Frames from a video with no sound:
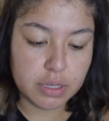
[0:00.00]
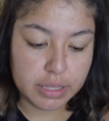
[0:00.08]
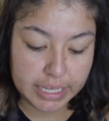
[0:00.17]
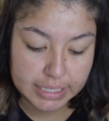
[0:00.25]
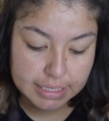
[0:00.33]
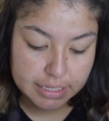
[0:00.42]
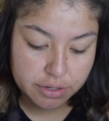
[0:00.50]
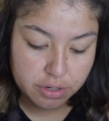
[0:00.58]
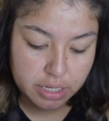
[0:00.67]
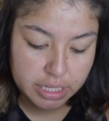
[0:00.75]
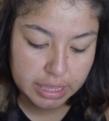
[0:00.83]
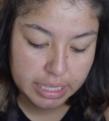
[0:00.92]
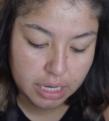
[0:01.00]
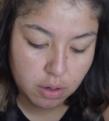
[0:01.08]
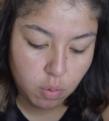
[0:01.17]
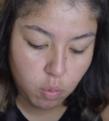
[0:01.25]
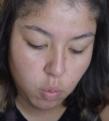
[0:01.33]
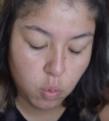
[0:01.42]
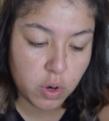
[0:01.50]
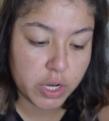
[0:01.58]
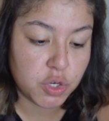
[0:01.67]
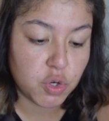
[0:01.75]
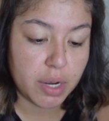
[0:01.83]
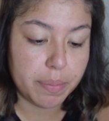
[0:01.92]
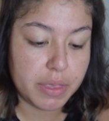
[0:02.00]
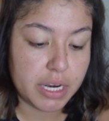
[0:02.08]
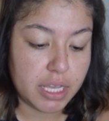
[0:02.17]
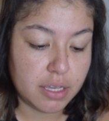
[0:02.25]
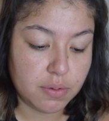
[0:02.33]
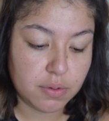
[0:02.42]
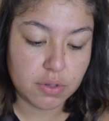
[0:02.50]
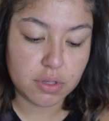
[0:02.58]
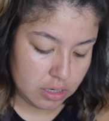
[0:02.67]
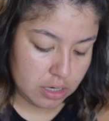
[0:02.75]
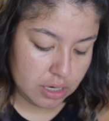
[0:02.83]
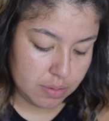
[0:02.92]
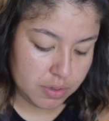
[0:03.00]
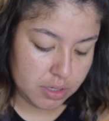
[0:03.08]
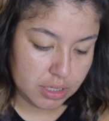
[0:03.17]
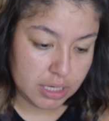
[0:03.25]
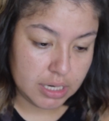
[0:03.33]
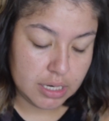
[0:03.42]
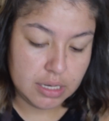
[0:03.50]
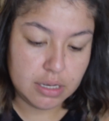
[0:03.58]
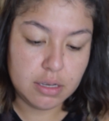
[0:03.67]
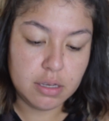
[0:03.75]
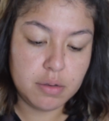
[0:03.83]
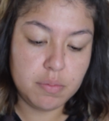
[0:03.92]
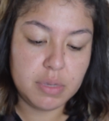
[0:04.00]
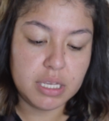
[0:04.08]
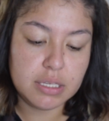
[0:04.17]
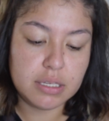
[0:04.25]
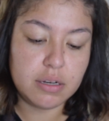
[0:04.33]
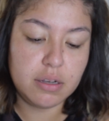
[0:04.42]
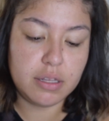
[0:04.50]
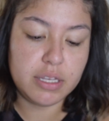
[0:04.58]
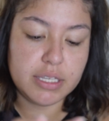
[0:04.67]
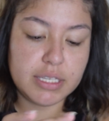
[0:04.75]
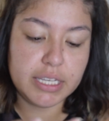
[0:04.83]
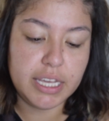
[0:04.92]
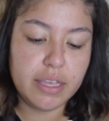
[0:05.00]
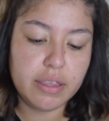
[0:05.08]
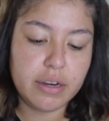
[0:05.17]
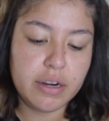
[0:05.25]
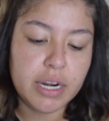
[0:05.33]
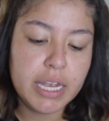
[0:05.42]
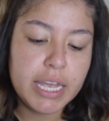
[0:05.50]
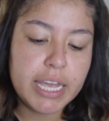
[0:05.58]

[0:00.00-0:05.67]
That's literally like one drop that I used. And I'm just gonna mix it all in together.